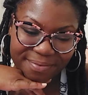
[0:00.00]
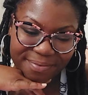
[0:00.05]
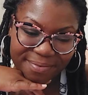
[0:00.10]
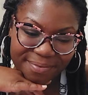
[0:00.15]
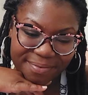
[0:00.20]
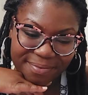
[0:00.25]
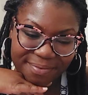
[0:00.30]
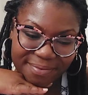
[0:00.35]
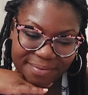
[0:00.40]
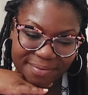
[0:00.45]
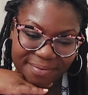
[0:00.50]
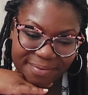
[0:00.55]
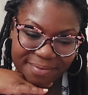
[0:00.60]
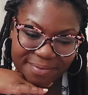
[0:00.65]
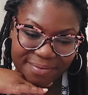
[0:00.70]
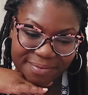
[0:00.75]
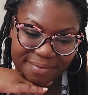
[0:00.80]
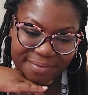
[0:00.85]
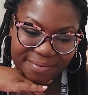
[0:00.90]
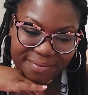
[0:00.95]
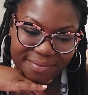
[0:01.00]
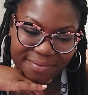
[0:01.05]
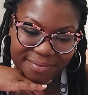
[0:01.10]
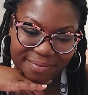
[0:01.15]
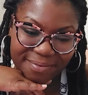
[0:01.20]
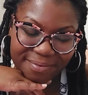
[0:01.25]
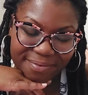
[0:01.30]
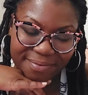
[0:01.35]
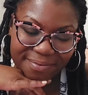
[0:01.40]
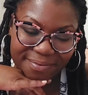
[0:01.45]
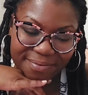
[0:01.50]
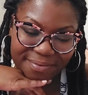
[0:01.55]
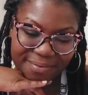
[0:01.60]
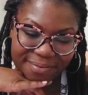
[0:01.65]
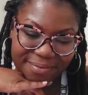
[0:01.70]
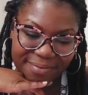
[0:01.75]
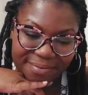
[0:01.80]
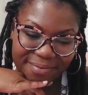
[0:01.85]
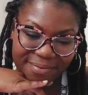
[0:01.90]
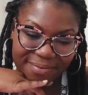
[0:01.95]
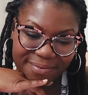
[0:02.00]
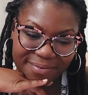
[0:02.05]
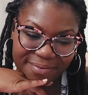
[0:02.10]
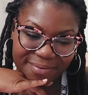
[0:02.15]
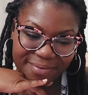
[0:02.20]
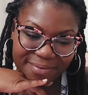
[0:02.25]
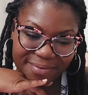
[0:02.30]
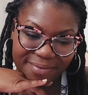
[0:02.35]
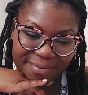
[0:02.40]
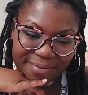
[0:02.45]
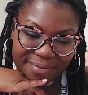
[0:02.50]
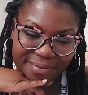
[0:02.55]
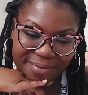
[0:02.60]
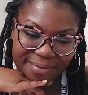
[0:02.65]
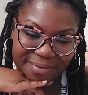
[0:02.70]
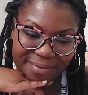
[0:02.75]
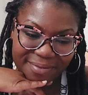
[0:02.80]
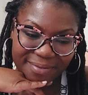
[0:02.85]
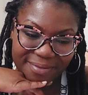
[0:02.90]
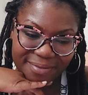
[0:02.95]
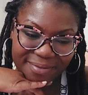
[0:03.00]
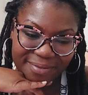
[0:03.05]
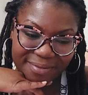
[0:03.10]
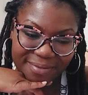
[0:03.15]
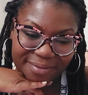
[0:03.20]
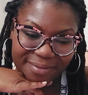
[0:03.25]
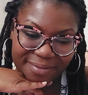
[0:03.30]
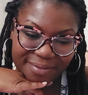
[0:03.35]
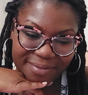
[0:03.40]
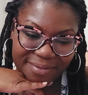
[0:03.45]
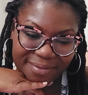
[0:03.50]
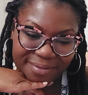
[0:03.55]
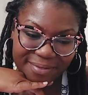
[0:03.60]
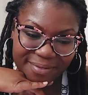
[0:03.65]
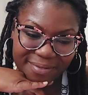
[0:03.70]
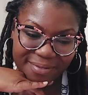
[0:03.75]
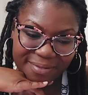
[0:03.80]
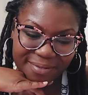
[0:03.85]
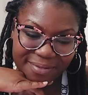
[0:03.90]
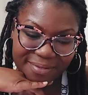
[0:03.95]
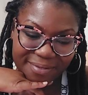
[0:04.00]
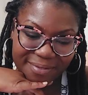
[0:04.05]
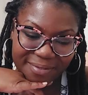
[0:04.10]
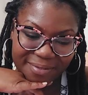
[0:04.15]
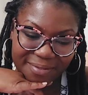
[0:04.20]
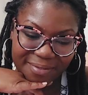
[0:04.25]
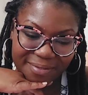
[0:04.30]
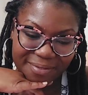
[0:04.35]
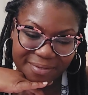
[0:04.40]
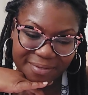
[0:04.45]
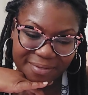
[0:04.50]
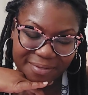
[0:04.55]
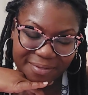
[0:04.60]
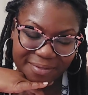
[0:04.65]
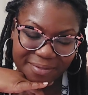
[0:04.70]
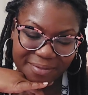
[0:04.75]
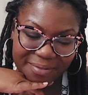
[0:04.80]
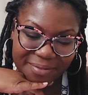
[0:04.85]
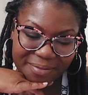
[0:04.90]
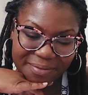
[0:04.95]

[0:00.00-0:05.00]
[no speech]